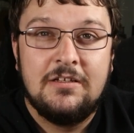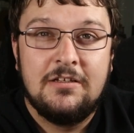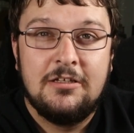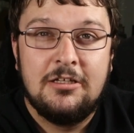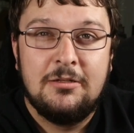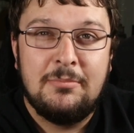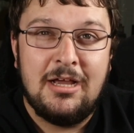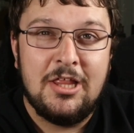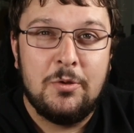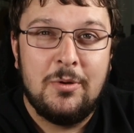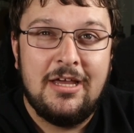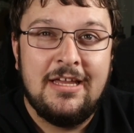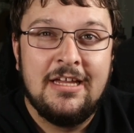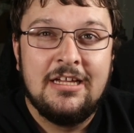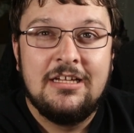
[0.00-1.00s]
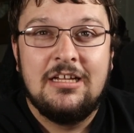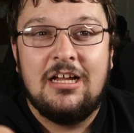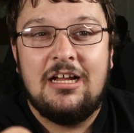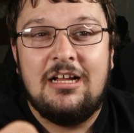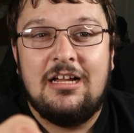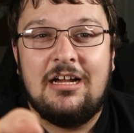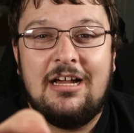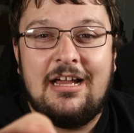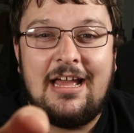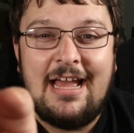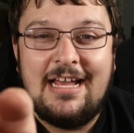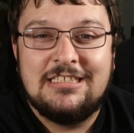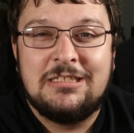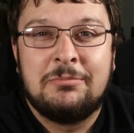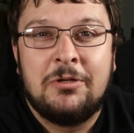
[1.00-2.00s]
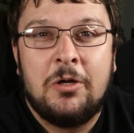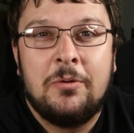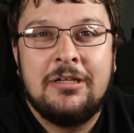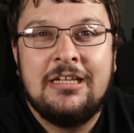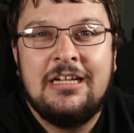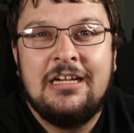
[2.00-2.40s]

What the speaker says: By the way, as I'm going here,